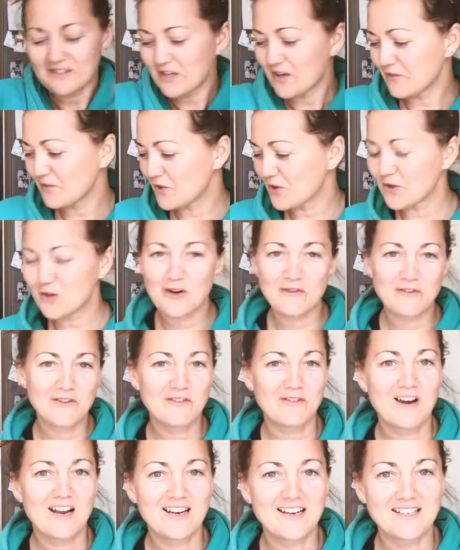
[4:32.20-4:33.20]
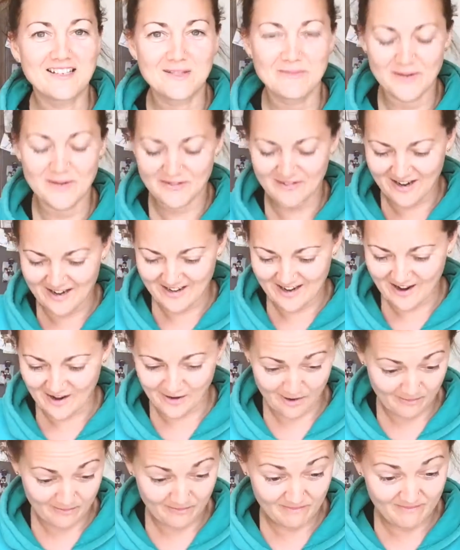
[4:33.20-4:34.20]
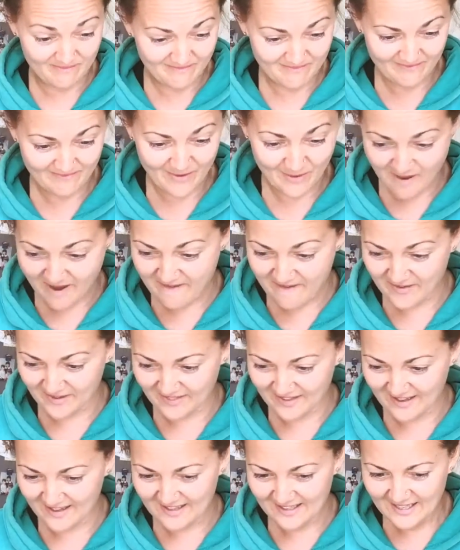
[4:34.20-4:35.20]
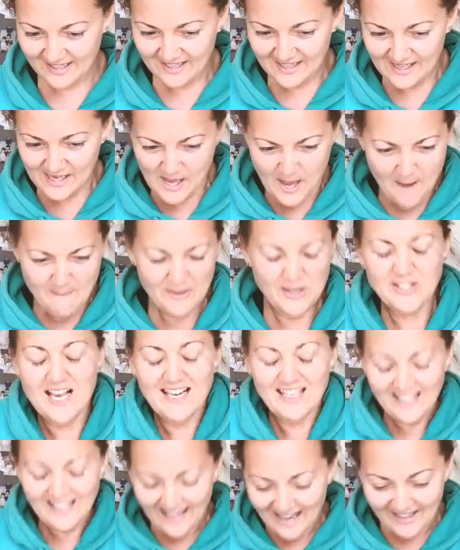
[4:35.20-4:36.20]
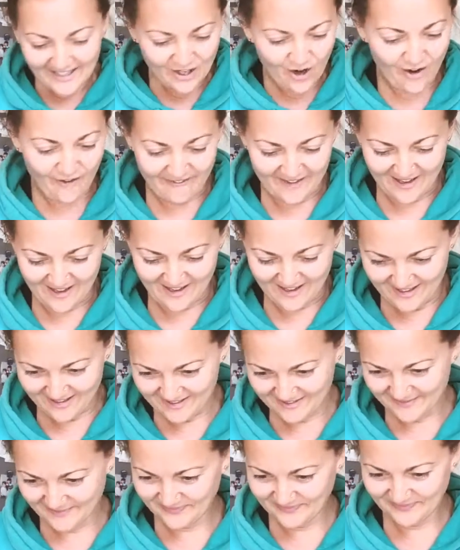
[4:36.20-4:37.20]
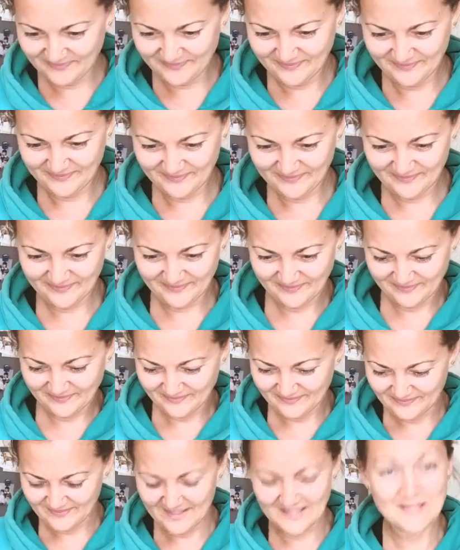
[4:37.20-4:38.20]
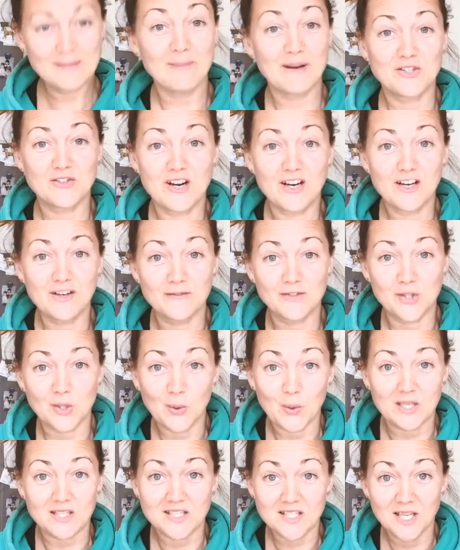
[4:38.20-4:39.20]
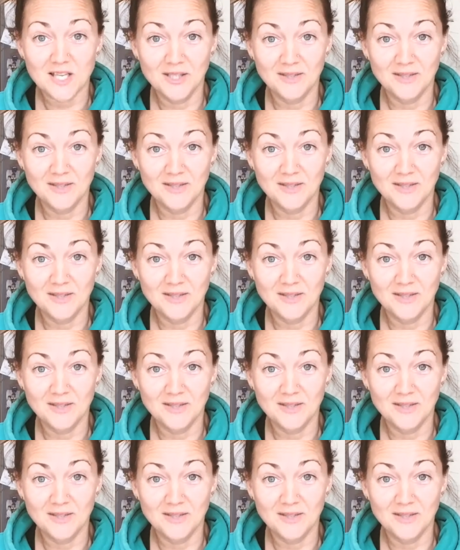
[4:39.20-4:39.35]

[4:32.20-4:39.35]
I've got a coffee right next to me right now, and I'm having that because I like coffee. It's my drug of choice.